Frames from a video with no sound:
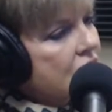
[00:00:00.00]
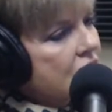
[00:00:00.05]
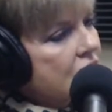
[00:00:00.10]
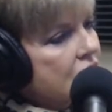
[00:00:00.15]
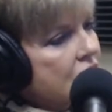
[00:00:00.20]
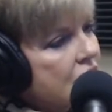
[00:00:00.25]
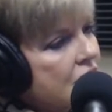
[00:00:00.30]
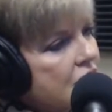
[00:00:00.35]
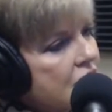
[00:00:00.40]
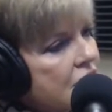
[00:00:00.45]

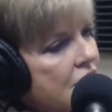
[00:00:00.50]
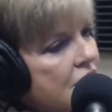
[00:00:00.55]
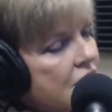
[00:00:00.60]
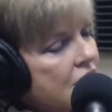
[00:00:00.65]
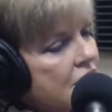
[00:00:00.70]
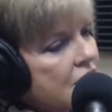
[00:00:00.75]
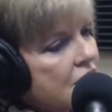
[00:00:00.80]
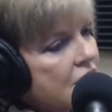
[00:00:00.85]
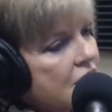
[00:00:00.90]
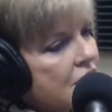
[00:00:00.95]

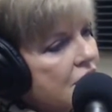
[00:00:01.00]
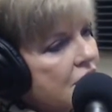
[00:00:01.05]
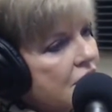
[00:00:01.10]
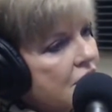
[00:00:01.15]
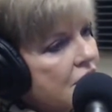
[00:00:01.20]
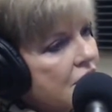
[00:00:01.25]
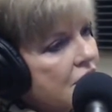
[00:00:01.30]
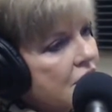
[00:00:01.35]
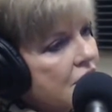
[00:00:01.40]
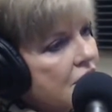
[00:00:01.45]

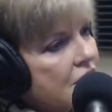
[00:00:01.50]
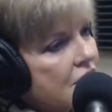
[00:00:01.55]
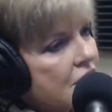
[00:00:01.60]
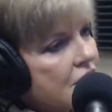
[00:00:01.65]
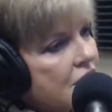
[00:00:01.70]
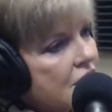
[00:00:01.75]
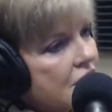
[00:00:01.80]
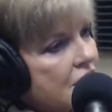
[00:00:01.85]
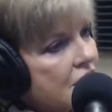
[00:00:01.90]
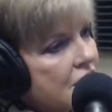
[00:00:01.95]

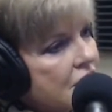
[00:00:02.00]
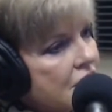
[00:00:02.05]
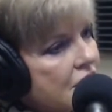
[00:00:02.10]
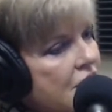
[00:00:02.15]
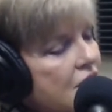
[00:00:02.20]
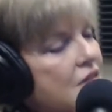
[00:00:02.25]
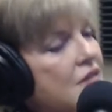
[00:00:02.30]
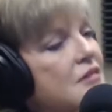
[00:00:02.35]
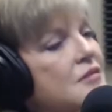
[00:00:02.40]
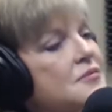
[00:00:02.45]

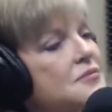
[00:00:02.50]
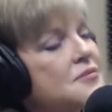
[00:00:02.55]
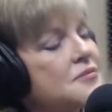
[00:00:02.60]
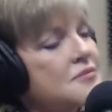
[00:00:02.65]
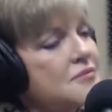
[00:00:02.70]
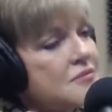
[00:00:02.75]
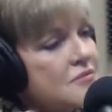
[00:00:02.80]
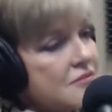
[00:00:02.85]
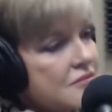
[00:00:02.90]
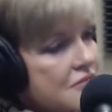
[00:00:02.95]

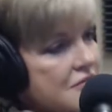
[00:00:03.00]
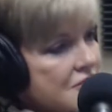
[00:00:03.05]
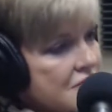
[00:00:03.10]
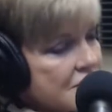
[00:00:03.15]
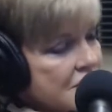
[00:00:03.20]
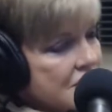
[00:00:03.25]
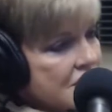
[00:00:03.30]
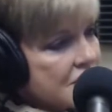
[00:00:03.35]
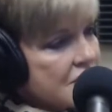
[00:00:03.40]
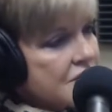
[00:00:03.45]

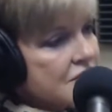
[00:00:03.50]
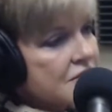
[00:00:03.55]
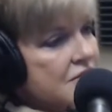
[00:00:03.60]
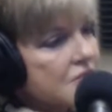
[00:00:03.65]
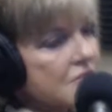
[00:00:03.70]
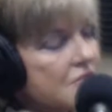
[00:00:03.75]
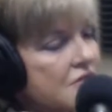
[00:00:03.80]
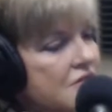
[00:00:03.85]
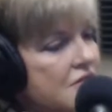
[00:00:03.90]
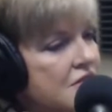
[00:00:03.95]

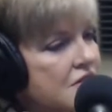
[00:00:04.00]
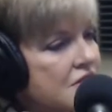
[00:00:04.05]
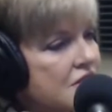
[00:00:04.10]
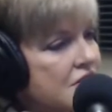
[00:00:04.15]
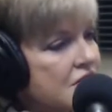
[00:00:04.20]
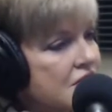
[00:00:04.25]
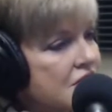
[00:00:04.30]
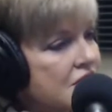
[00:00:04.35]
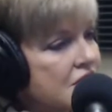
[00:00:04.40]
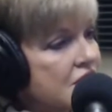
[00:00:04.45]

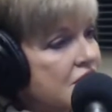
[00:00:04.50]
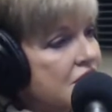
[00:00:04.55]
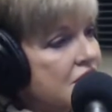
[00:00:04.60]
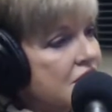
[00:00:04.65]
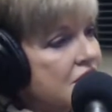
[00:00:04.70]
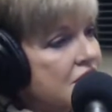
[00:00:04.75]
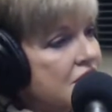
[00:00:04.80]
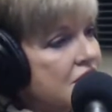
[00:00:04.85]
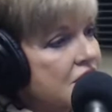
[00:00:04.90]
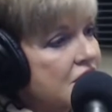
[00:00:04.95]

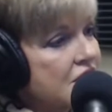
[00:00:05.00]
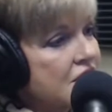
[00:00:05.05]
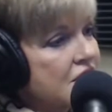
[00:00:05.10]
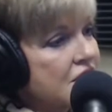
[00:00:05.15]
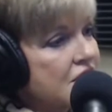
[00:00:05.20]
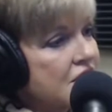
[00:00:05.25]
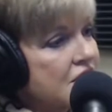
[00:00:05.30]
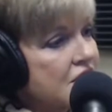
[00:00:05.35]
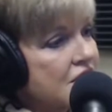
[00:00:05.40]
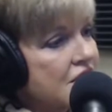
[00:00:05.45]

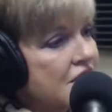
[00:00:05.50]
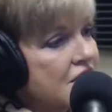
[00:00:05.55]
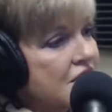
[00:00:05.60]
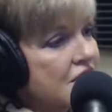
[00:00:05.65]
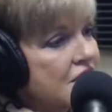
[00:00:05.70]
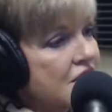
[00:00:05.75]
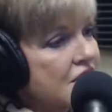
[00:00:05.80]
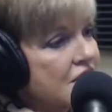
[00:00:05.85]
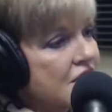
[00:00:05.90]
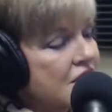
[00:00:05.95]

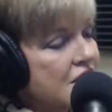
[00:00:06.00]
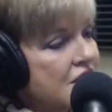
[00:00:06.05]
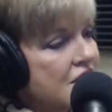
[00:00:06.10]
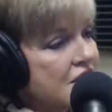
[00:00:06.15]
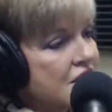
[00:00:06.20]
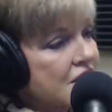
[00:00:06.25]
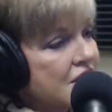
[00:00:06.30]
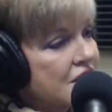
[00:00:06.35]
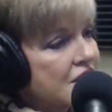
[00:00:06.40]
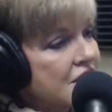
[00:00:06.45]

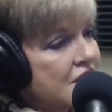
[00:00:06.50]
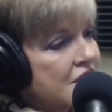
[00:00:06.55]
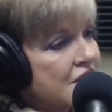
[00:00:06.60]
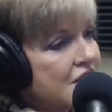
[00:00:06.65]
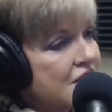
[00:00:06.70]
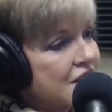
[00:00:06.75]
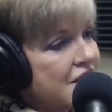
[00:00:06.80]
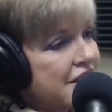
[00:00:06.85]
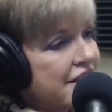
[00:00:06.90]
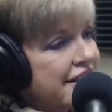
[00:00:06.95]

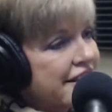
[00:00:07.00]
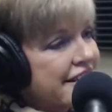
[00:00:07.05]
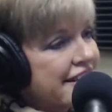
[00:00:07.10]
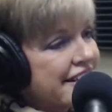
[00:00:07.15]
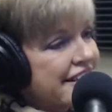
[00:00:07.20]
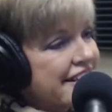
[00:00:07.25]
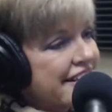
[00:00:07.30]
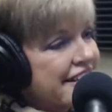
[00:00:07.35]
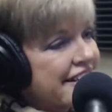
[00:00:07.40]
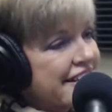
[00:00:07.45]

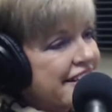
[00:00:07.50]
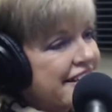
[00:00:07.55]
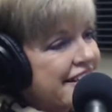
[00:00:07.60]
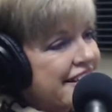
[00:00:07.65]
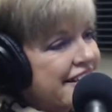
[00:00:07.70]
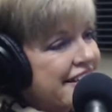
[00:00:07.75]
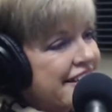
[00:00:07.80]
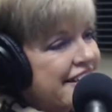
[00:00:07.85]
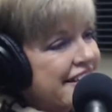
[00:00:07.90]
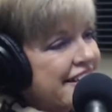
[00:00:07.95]
(not speaking)